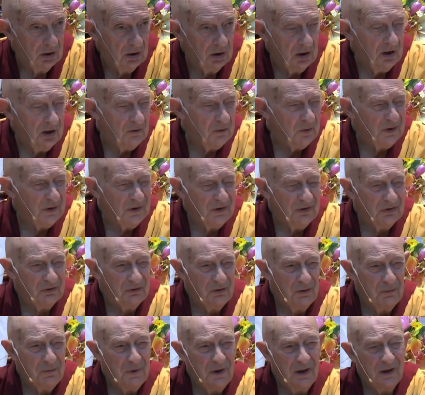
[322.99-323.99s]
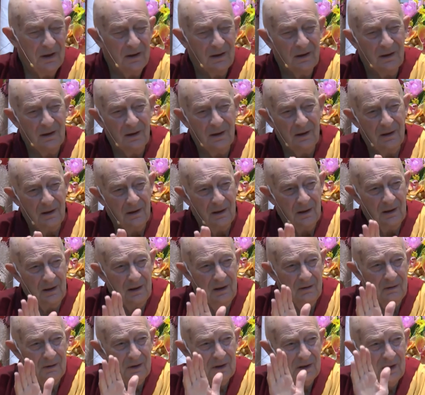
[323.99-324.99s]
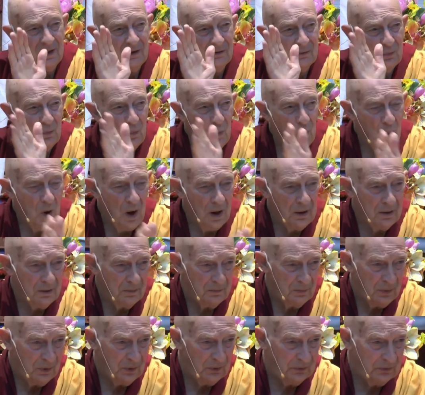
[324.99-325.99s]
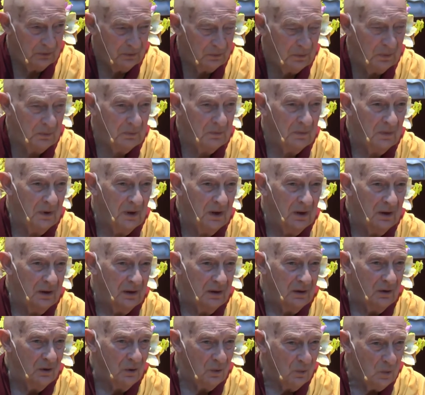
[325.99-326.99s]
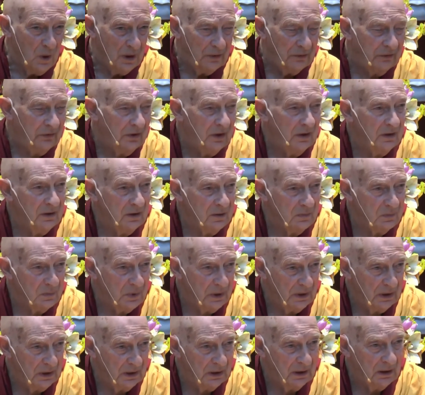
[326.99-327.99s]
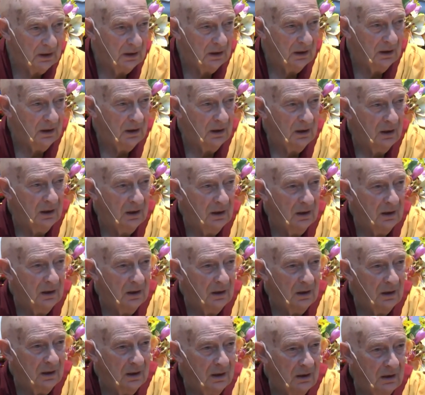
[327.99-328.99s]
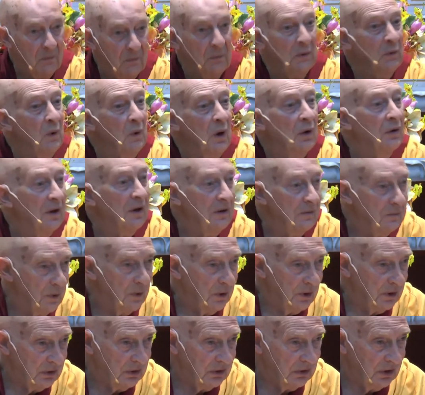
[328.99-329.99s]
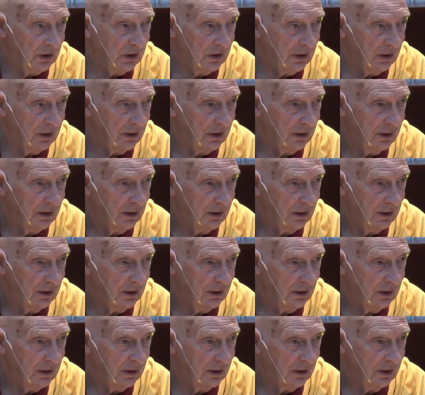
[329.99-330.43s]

If we discriminate even against one person or one sentient being, then we won't have bodhicitta.